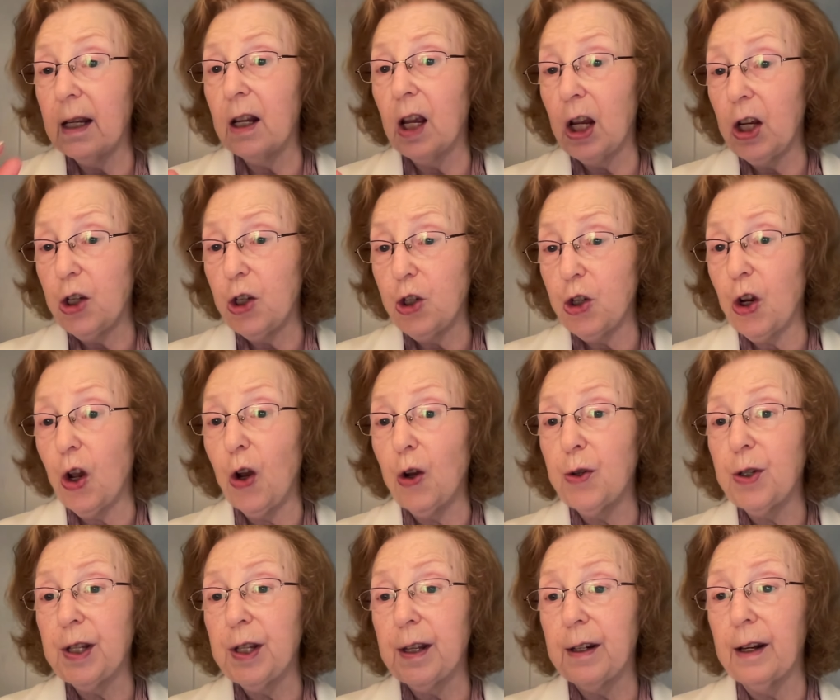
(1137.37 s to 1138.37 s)
He
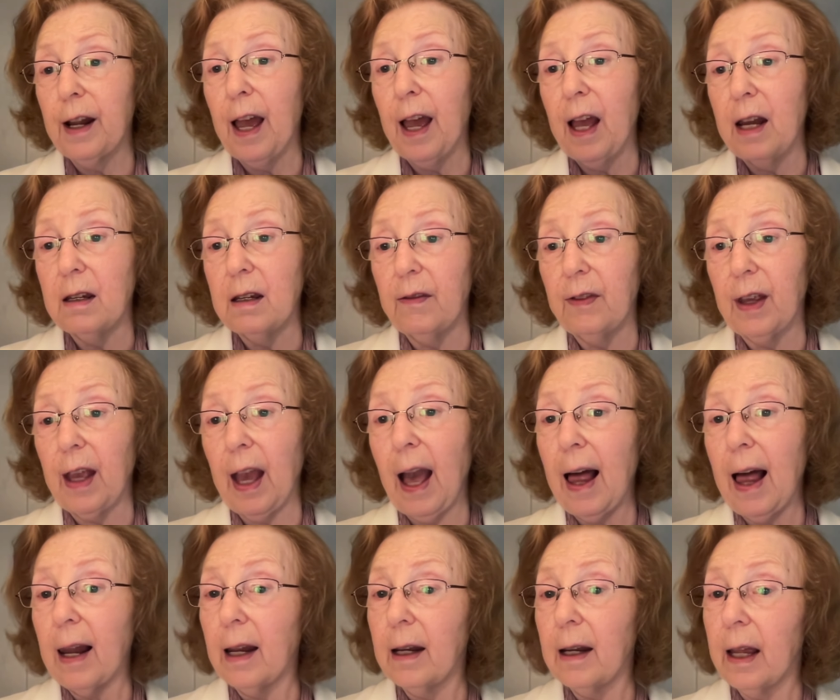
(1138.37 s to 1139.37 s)
chose the land of
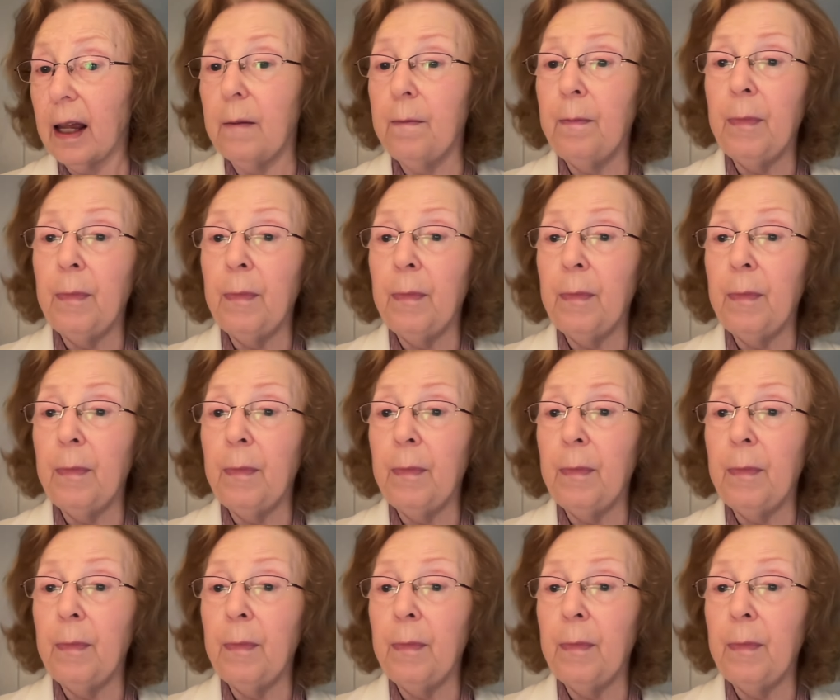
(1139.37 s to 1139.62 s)
Galilee